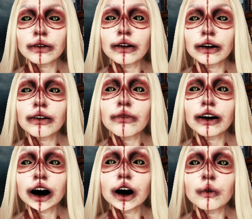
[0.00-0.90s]
but
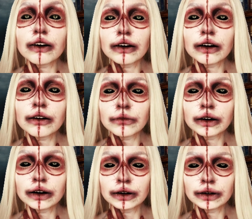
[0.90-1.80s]
Annie always stopped
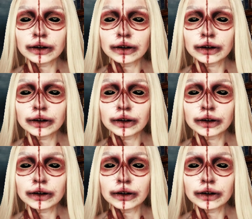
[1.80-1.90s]
me,